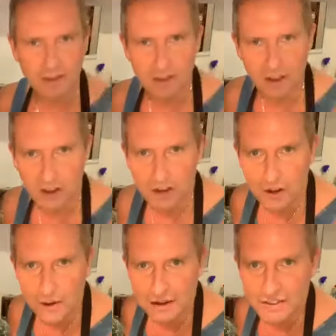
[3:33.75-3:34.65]
Who
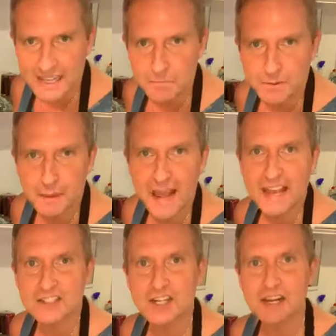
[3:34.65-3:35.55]
else? Deb's
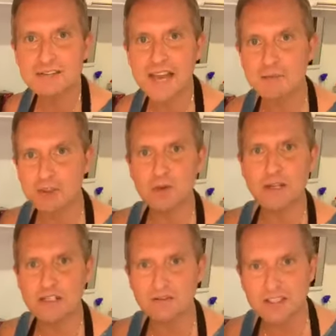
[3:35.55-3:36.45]
Page. Hello, Deb's.
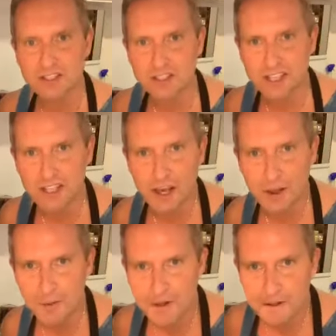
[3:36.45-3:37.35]
Always lovely to see
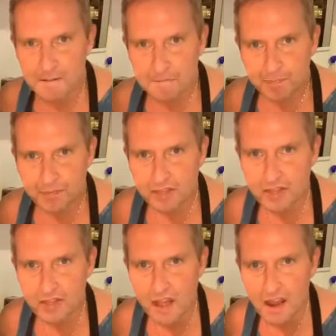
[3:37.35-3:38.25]
you.
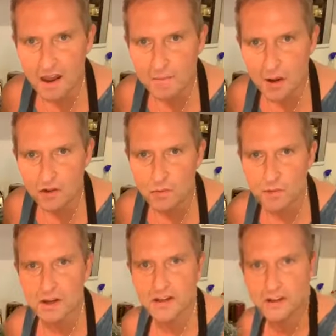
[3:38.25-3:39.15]
Michael
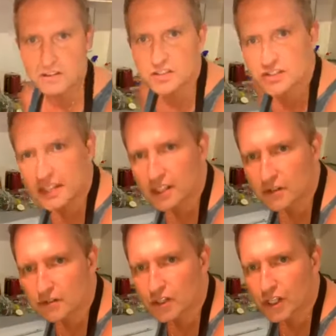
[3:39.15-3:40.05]
Mullen, nice to see
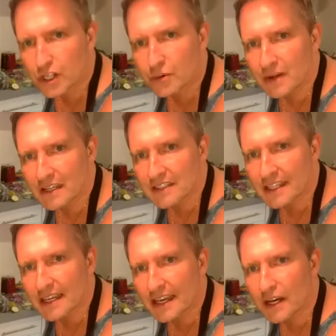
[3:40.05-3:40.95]
you too.
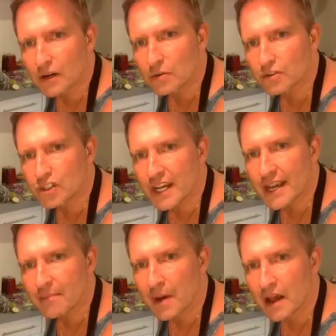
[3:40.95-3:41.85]
Lizzie Hill,
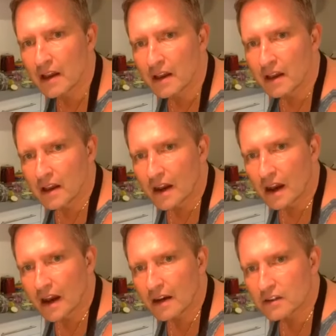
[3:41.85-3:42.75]
Jim.
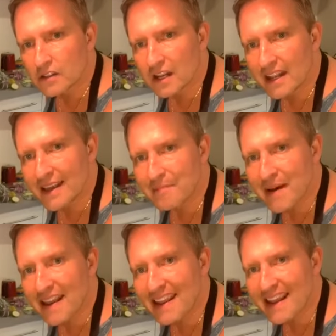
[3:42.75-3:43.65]
Liam
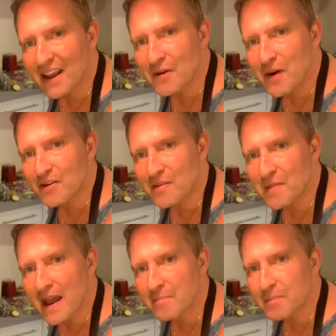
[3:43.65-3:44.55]
Manning, hello, welcome
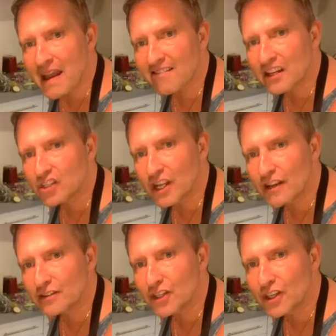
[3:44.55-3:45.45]
back. Parish,
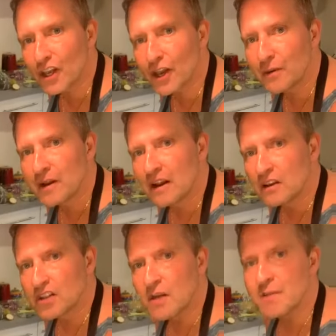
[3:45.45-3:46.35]
hello to you.
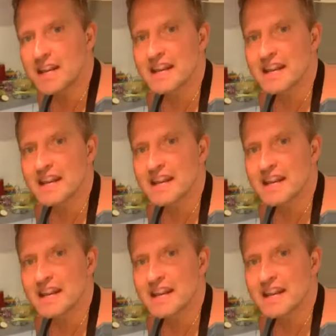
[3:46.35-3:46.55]
So many